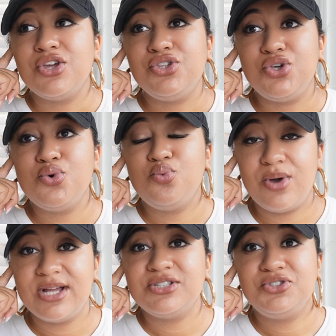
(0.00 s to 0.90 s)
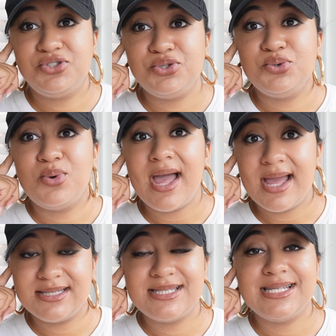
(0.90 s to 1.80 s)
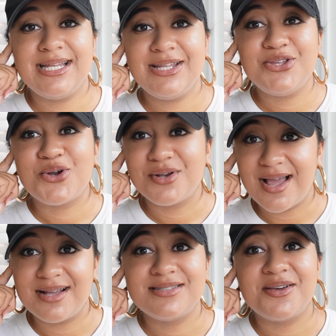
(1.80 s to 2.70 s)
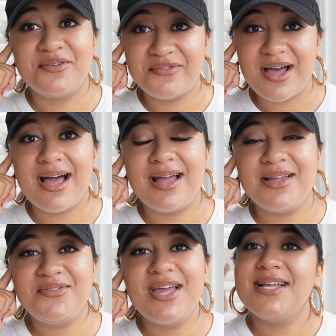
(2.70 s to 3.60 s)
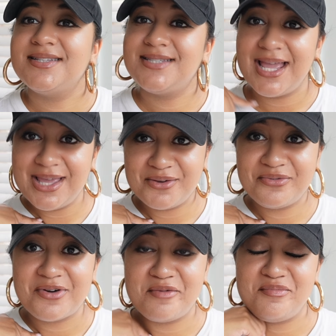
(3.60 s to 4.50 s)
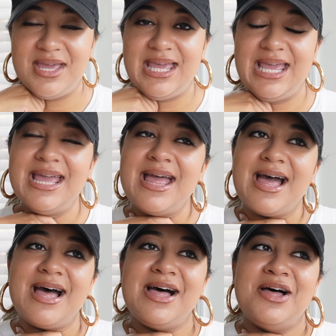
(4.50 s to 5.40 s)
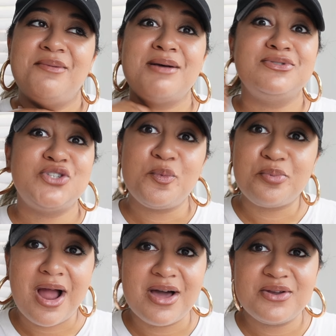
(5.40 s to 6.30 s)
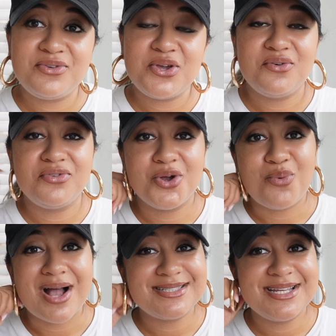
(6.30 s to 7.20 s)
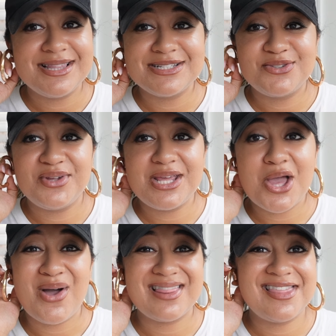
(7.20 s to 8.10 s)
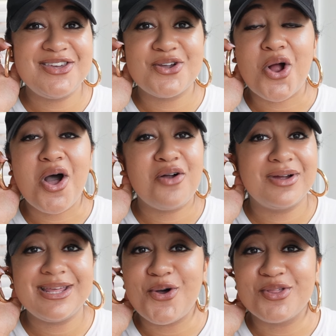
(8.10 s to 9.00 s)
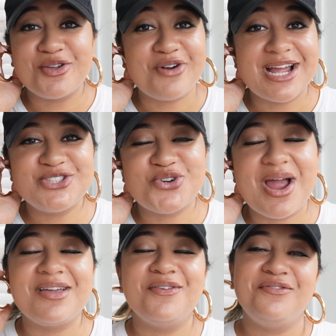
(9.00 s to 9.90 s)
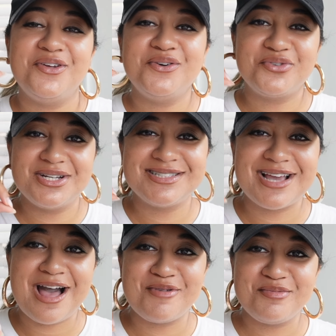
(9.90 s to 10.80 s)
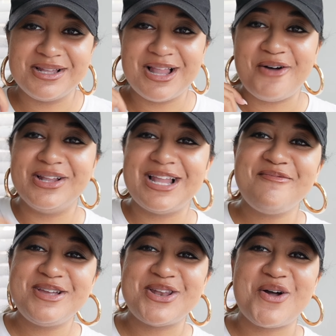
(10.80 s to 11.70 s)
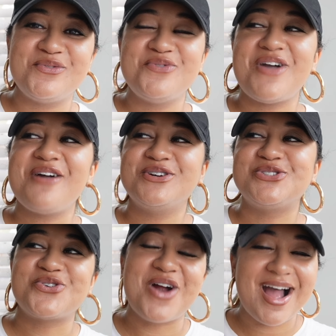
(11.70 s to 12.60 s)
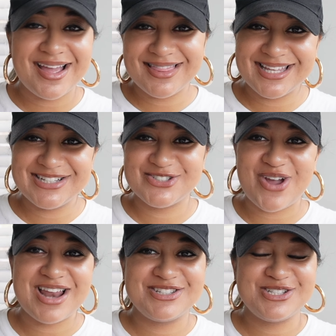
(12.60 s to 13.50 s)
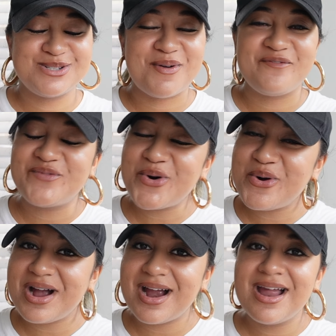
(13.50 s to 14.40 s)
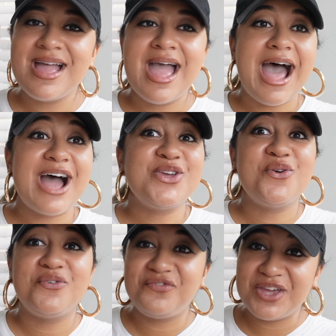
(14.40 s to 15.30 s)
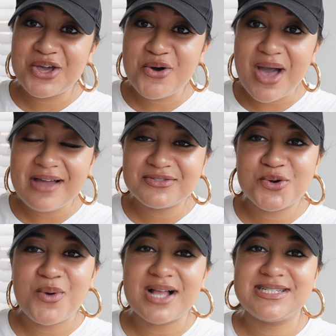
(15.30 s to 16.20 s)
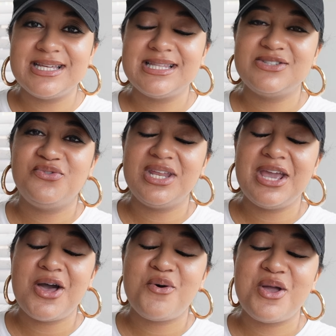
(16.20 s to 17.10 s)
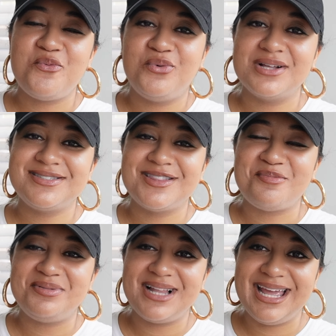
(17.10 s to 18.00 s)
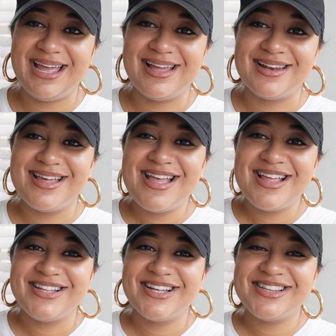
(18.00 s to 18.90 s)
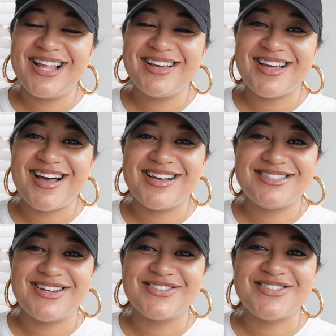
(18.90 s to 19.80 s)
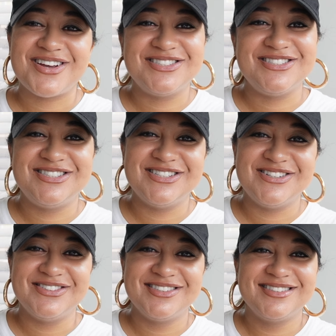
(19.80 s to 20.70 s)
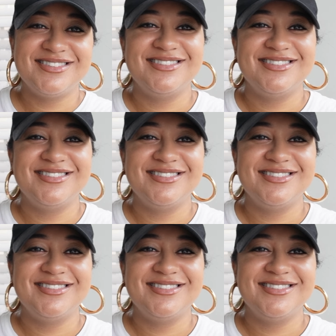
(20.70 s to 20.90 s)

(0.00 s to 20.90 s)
you want to exit your nine to five take it from me. Um, I'm so proud of you. If you're watching this video, I think you're already on the right track and feel free to comment below and let me know if you've ever tried these strategies before. How do you feel after watching this video and what's the plan? Good luck guys and I'll talk to you soon.